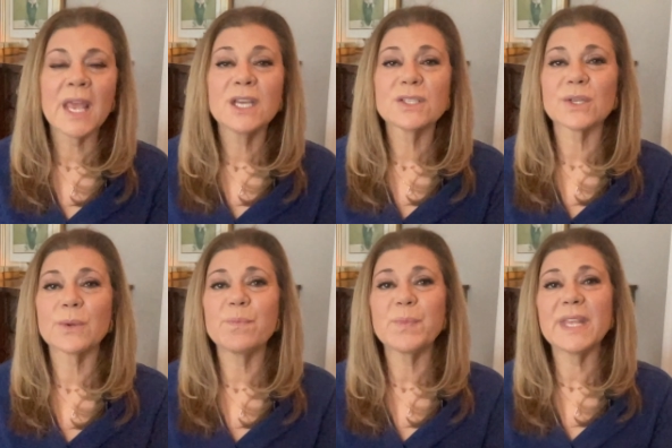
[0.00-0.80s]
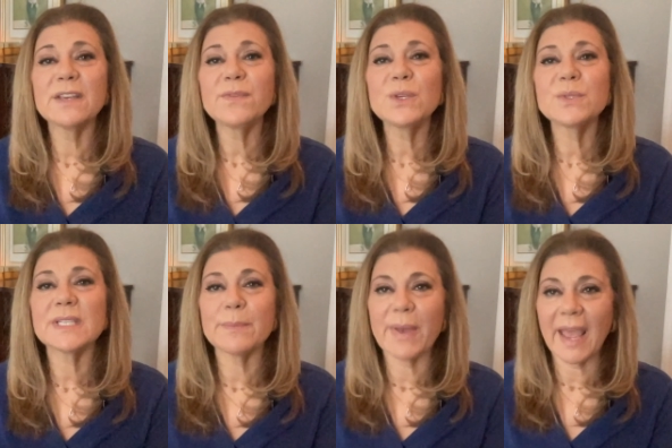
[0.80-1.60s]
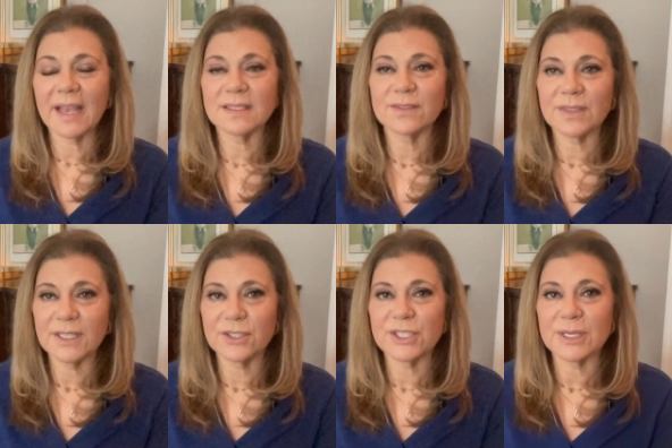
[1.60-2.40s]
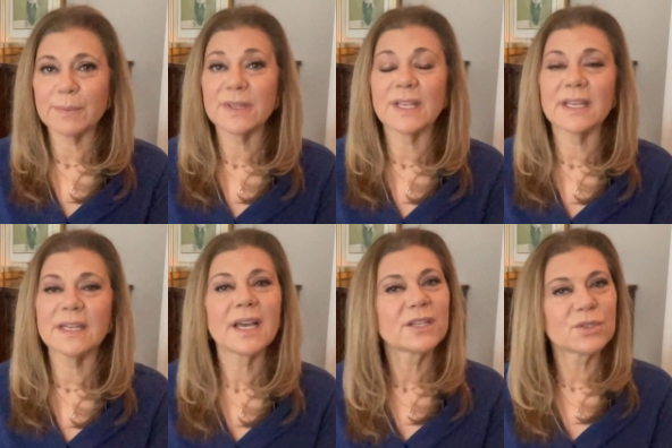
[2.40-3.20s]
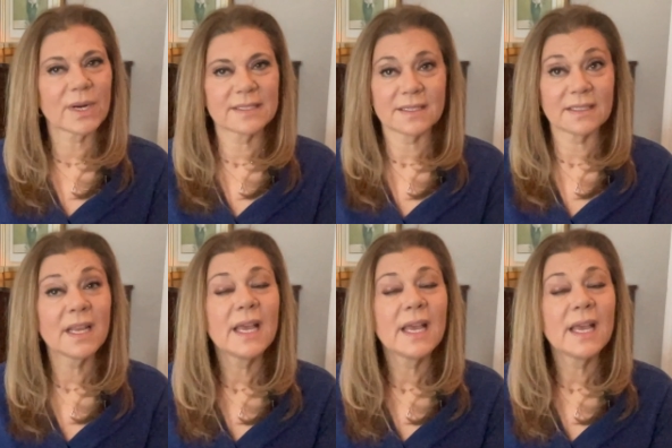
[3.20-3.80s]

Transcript: So if you see passive leadership, then address it.